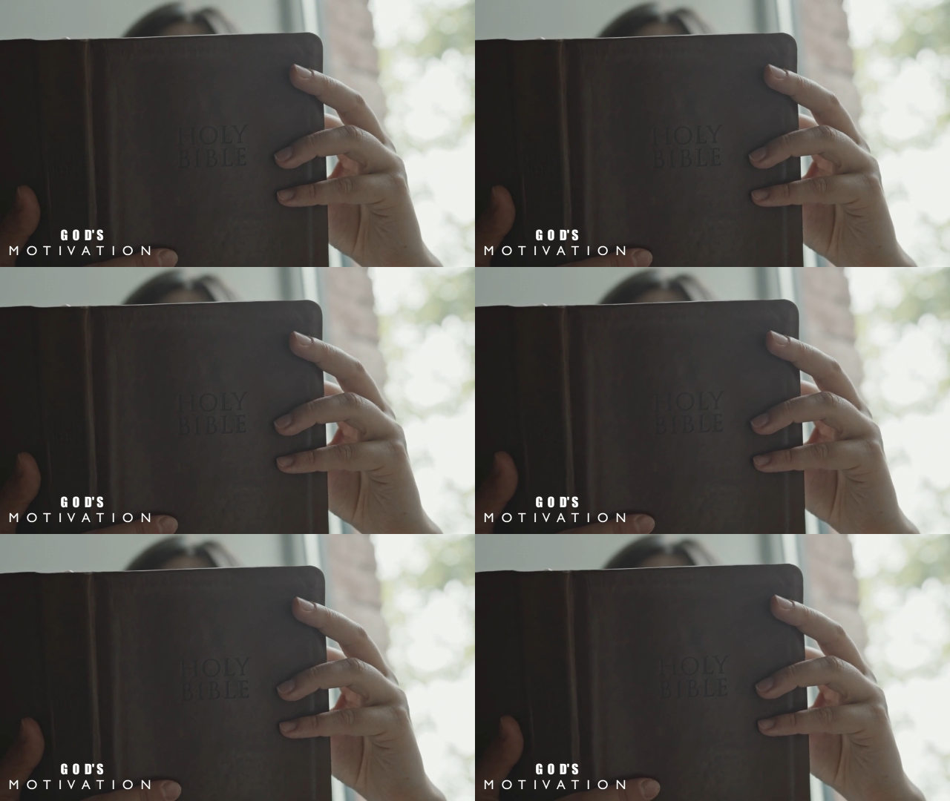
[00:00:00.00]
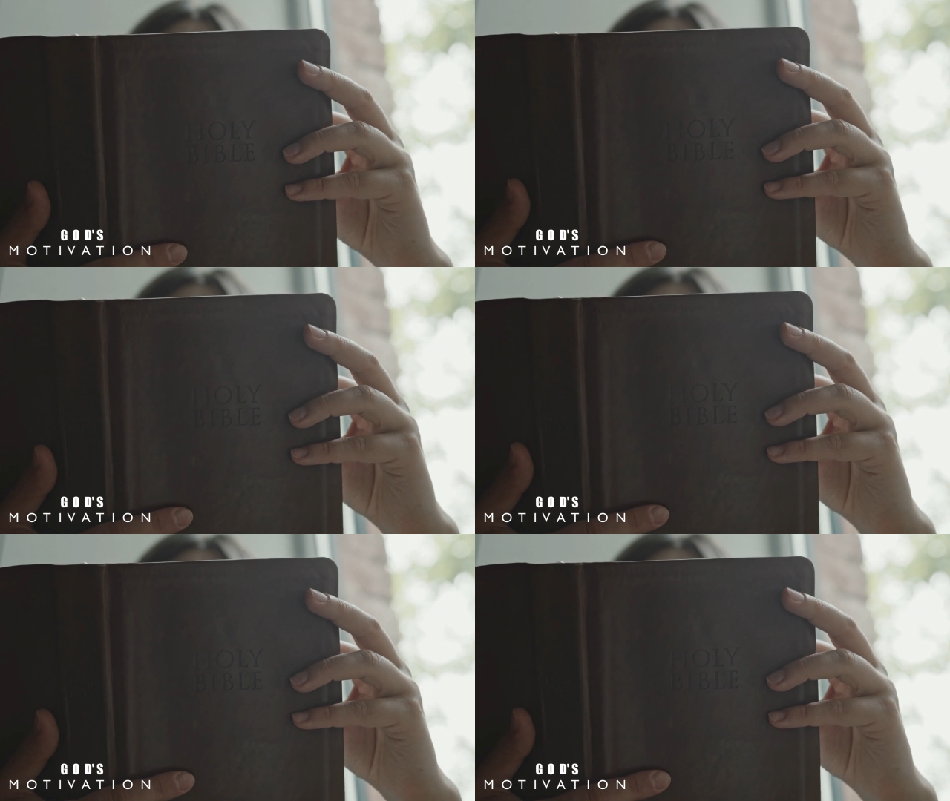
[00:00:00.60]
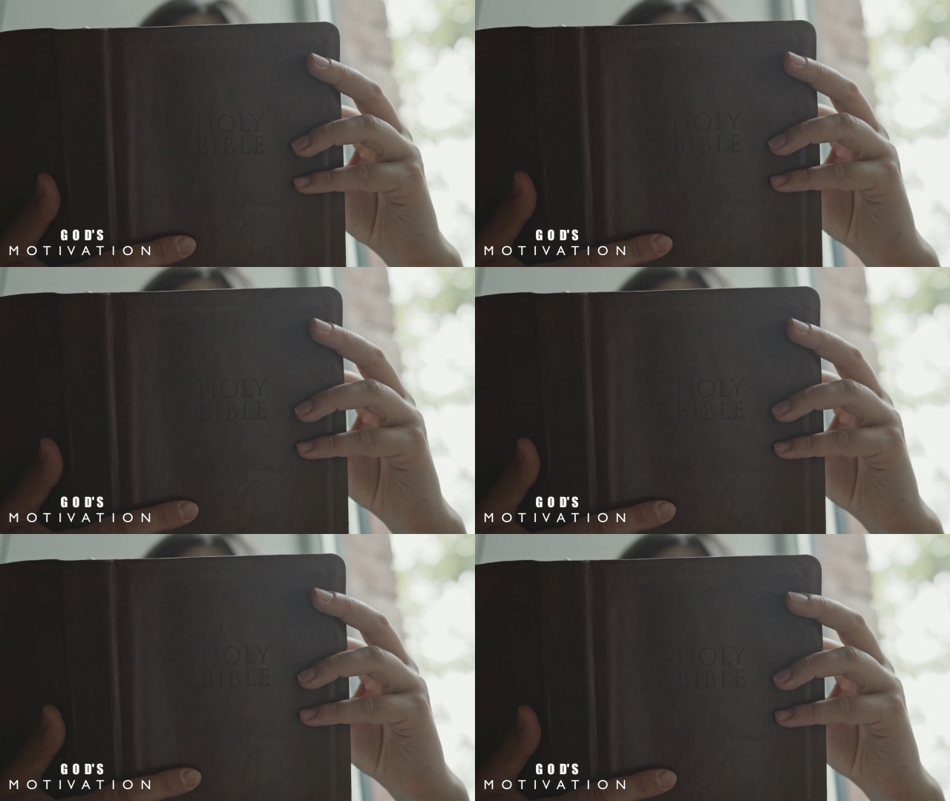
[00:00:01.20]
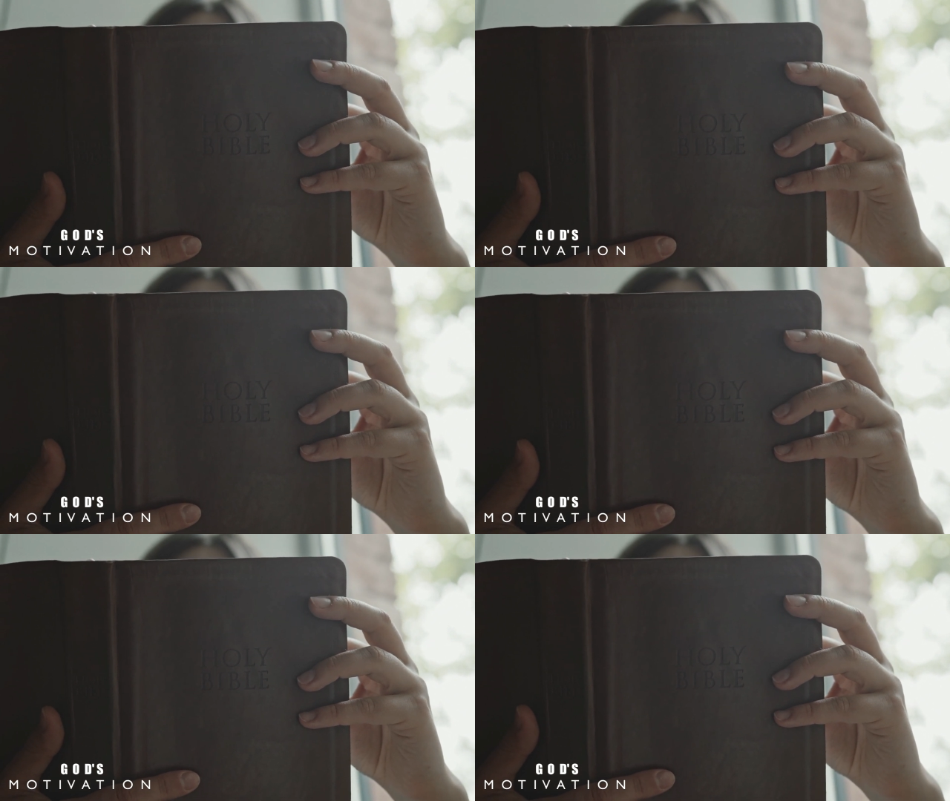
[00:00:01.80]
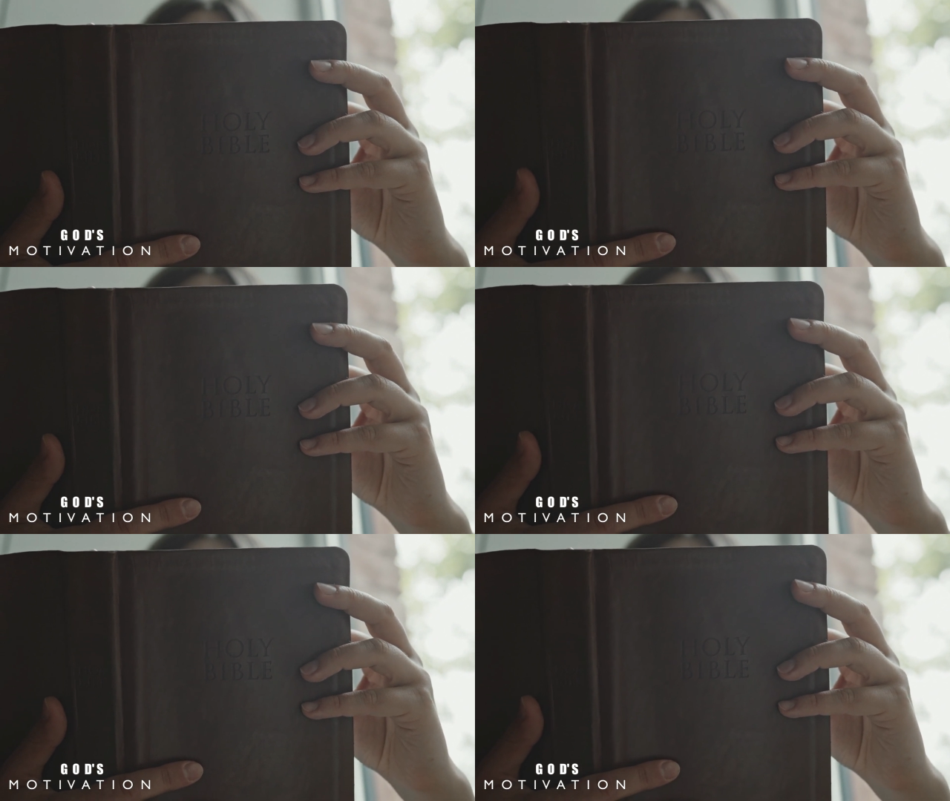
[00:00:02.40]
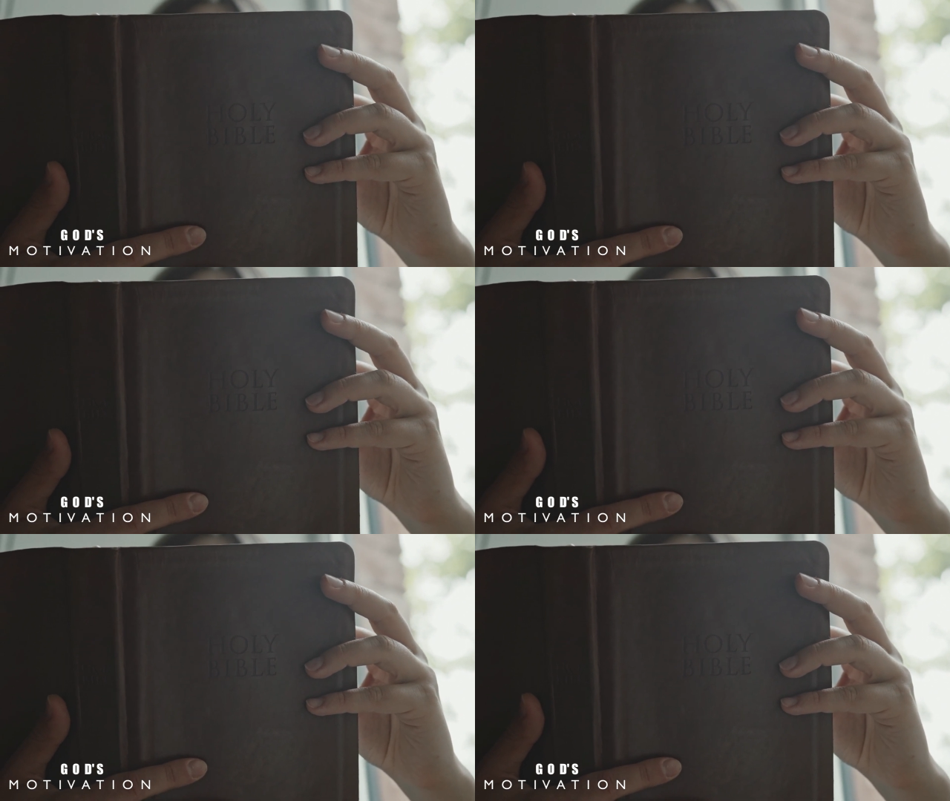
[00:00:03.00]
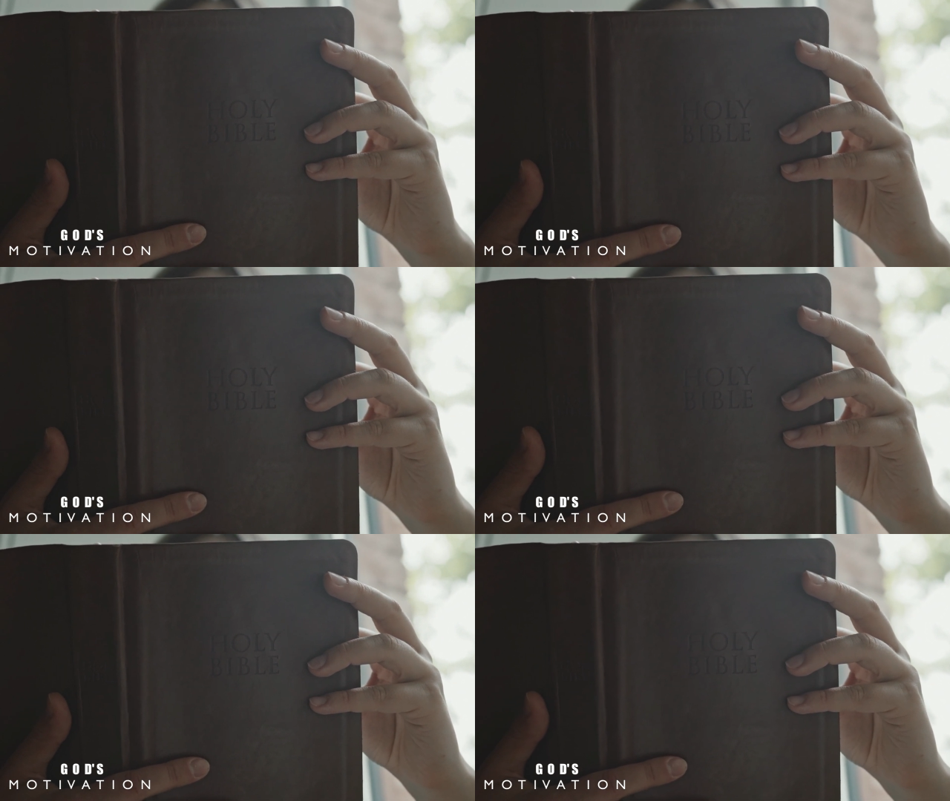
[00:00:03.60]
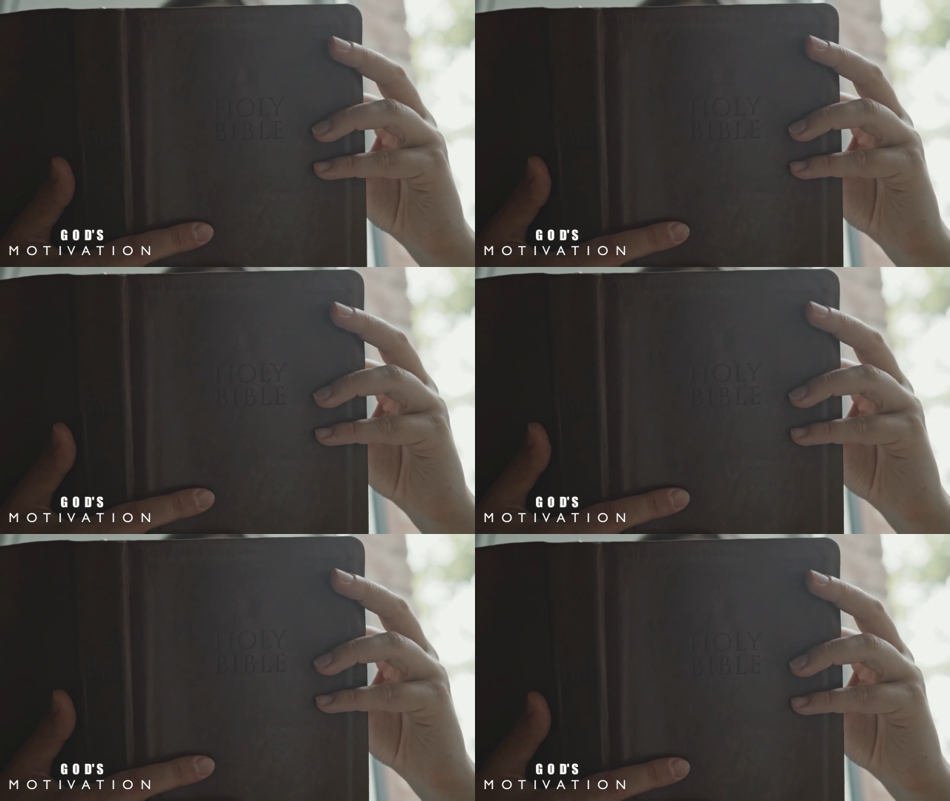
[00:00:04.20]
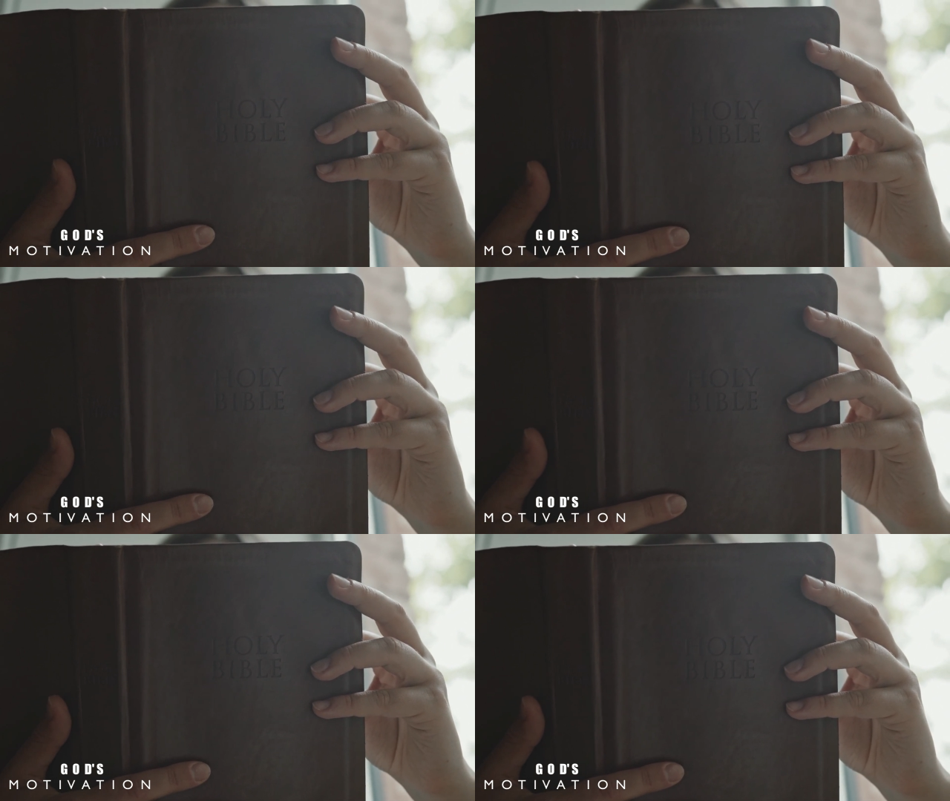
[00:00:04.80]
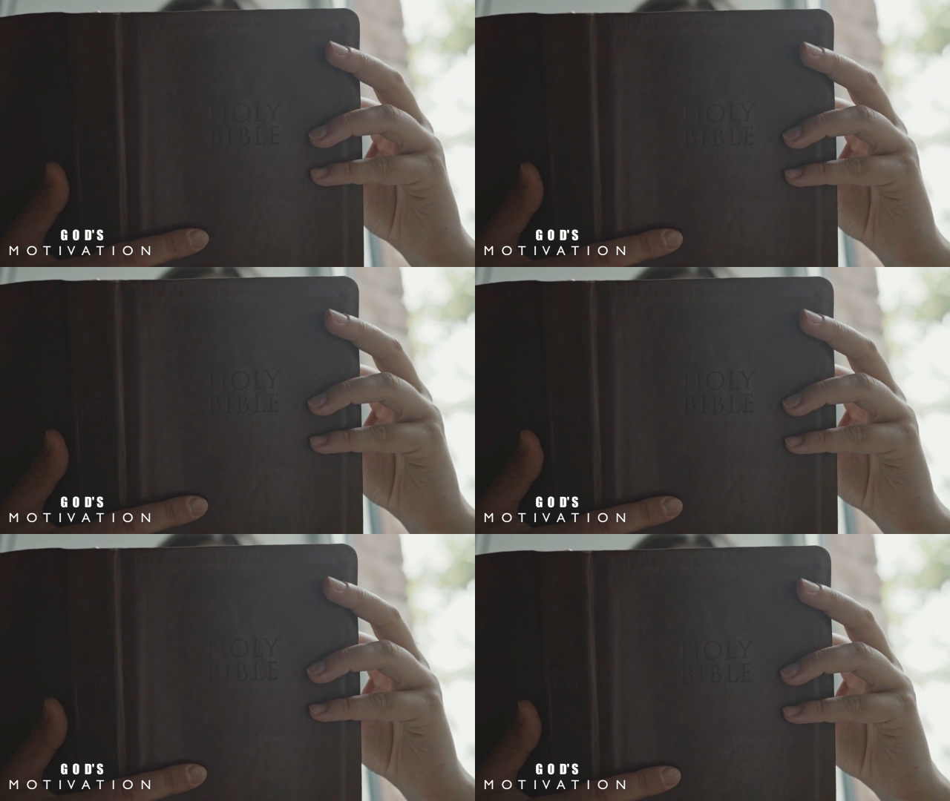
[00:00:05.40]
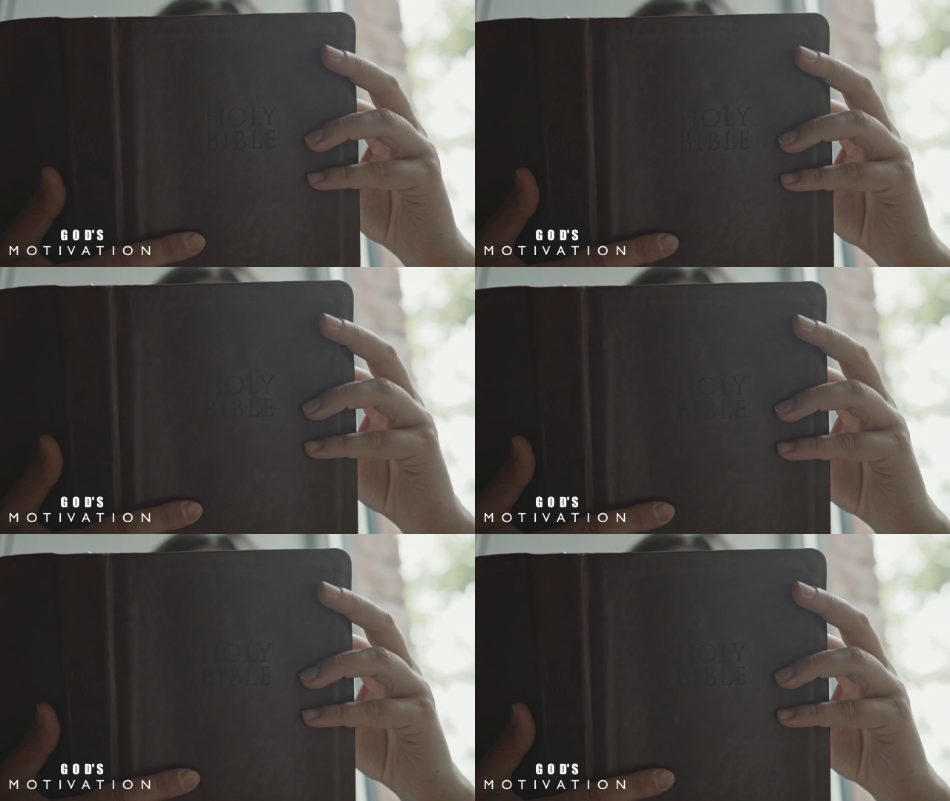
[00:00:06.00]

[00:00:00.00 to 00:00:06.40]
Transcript: (no speaker visible)